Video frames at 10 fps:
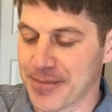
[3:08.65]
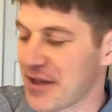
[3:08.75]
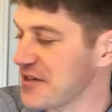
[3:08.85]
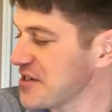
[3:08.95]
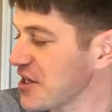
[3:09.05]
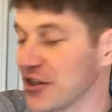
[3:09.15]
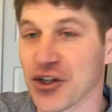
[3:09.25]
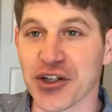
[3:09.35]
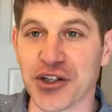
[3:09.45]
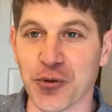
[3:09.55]
now this is going to look
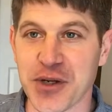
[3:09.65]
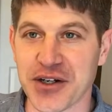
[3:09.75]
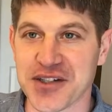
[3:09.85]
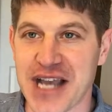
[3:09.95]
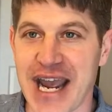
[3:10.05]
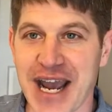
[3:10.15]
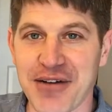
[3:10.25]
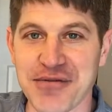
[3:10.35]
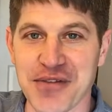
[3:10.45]
a little weird because I have